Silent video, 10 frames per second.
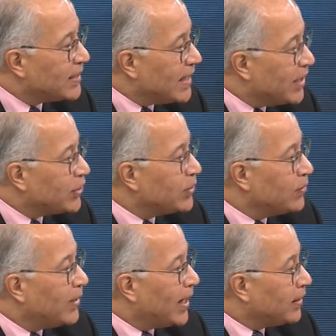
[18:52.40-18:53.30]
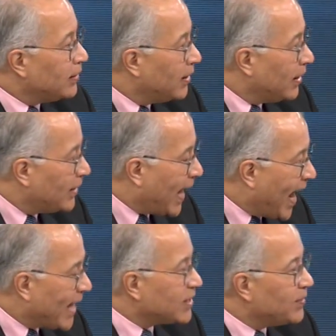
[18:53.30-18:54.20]
an issue that
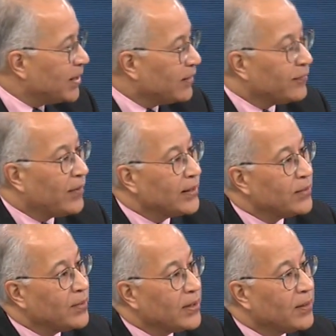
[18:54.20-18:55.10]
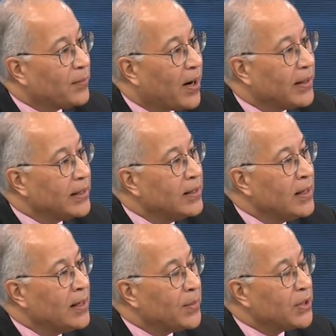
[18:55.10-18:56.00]
has to be confronted within the party,
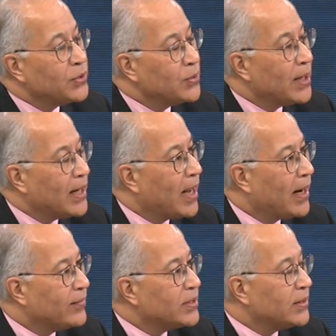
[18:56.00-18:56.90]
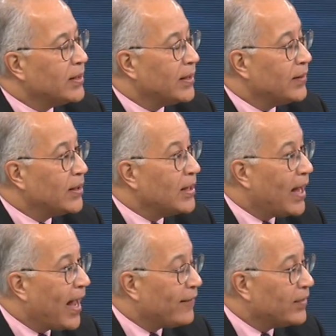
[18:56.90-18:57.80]
because you cannot
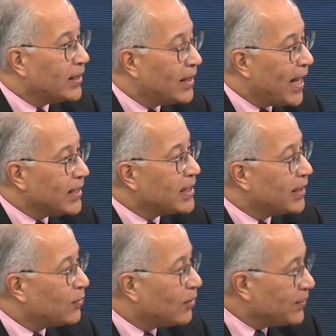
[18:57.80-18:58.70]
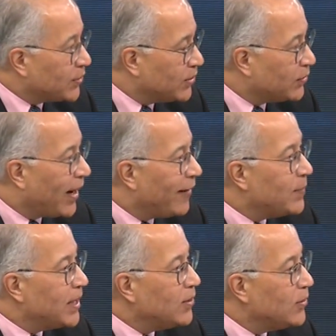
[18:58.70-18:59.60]
have the anti-corruption drive
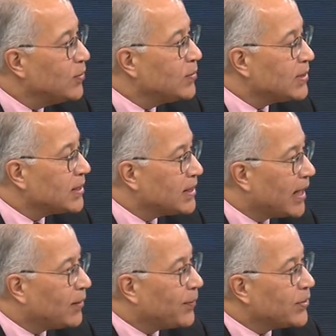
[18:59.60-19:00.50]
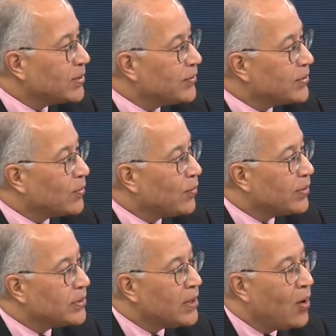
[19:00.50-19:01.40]
being used to settle personal
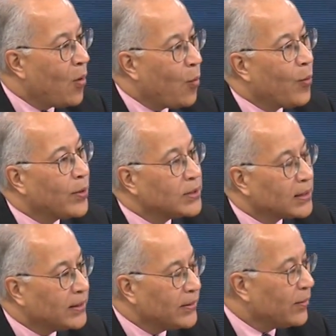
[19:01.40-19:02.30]
scores or to clear